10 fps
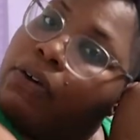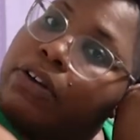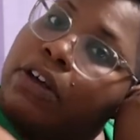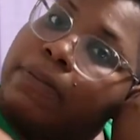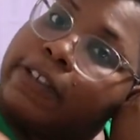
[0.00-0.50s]

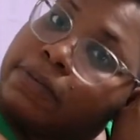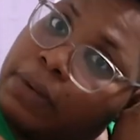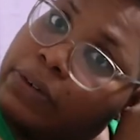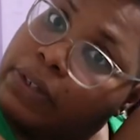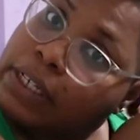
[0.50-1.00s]
going home and
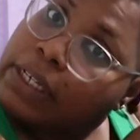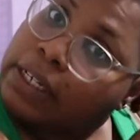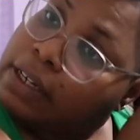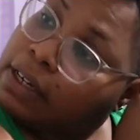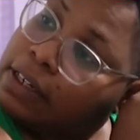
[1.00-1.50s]

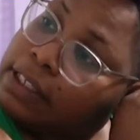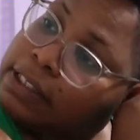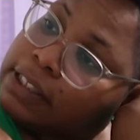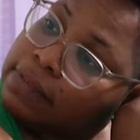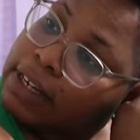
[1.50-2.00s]
smoking and all that
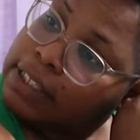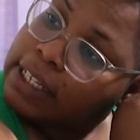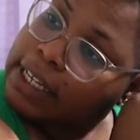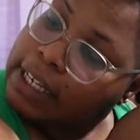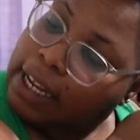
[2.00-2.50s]
stuff like
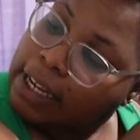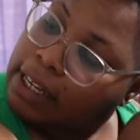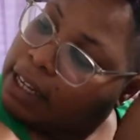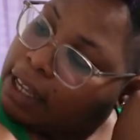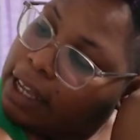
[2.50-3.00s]
that.
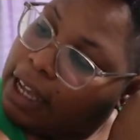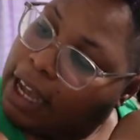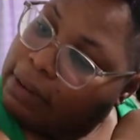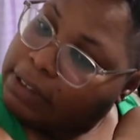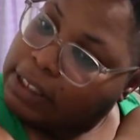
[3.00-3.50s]
Like,
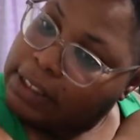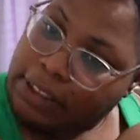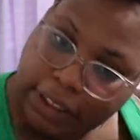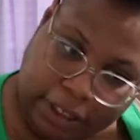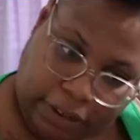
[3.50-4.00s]
I'm just,
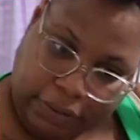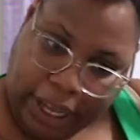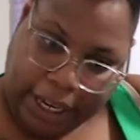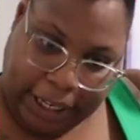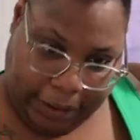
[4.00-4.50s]
you know,
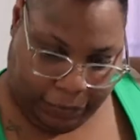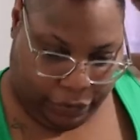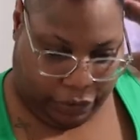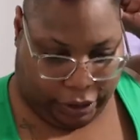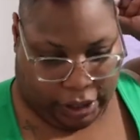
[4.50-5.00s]
not in
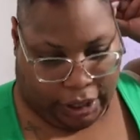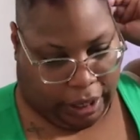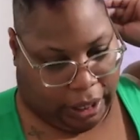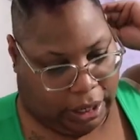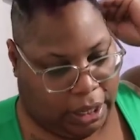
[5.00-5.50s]
for it.
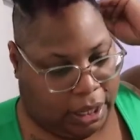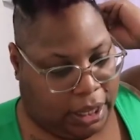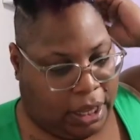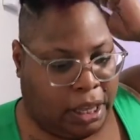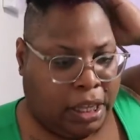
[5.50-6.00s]
And
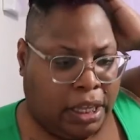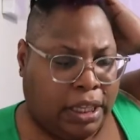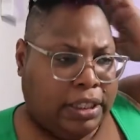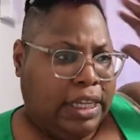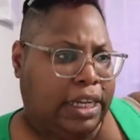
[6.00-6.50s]

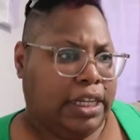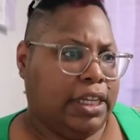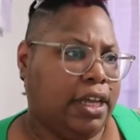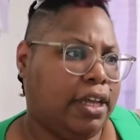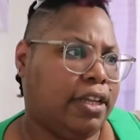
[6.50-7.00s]
then
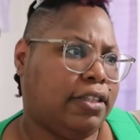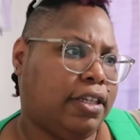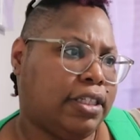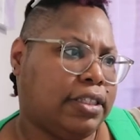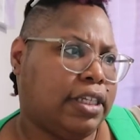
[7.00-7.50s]
he
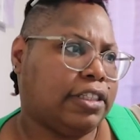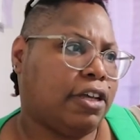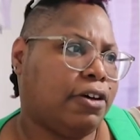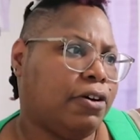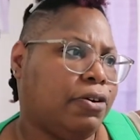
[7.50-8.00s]
does this
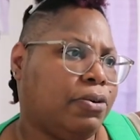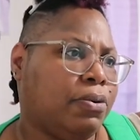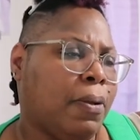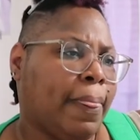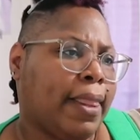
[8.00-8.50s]
whole,